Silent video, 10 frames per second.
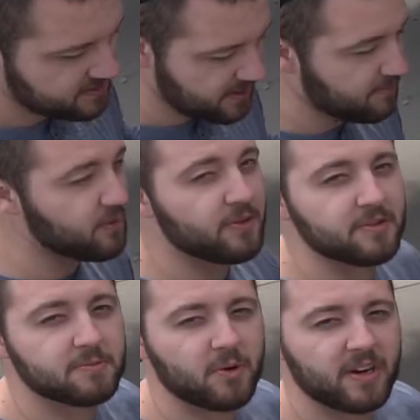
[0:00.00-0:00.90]
same with the
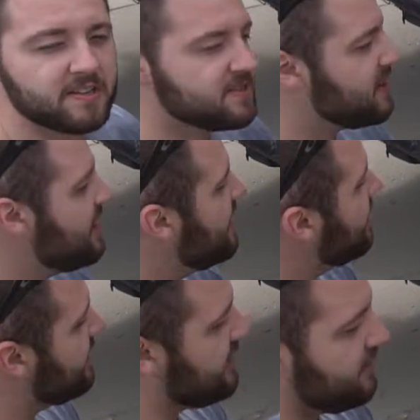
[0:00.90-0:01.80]
springs.
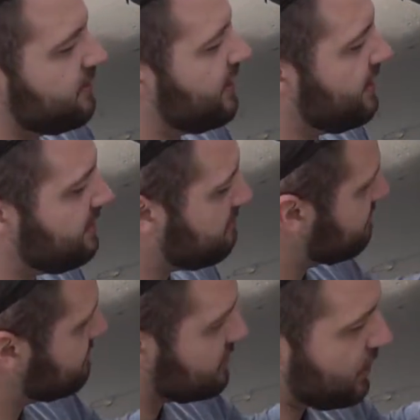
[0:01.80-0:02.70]
It ran
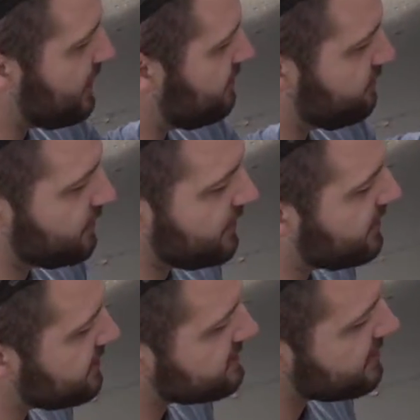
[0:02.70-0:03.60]
great for
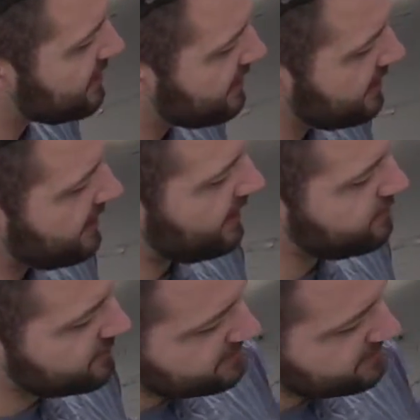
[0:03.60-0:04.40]
years. As you